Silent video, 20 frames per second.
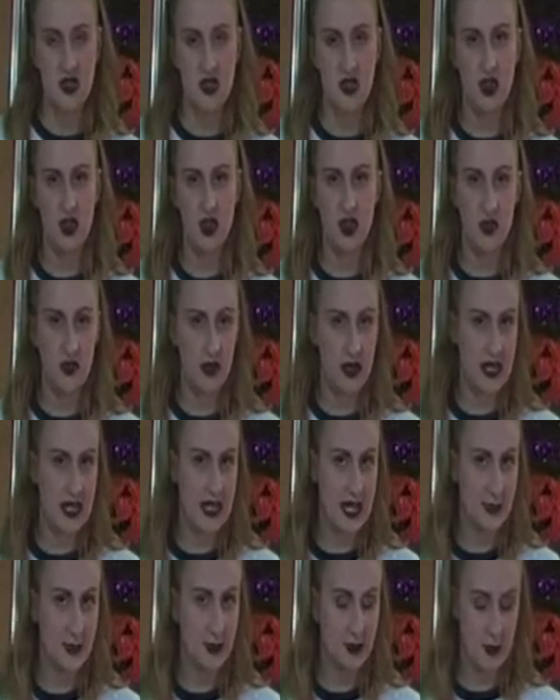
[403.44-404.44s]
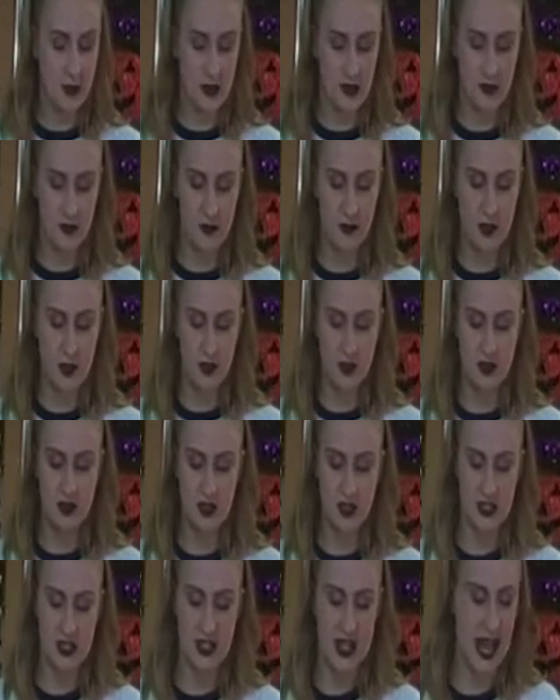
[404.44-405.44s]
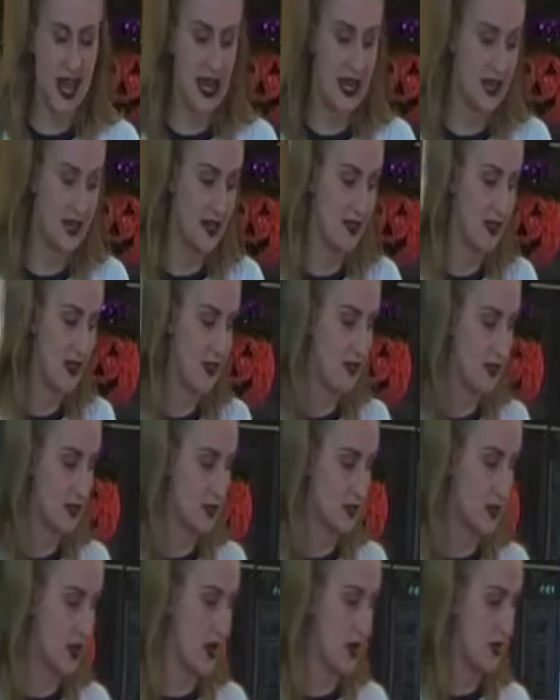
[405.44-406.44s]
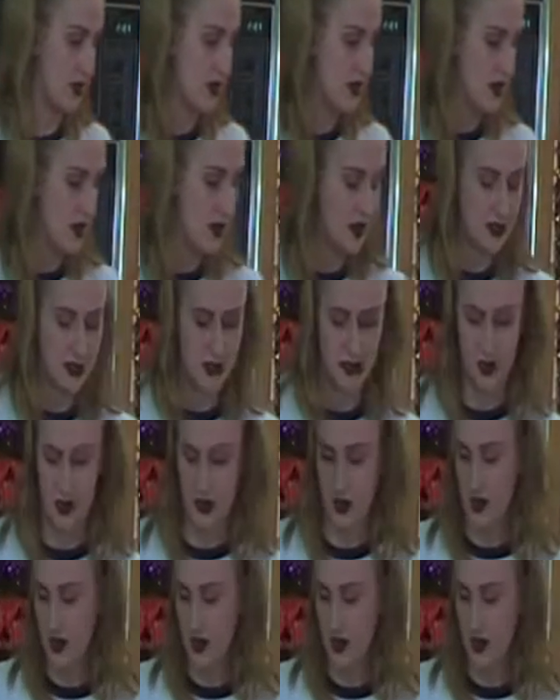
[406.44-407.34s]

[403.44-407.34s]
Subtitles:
2-3 tablespoons of milk just to add it in there as well. So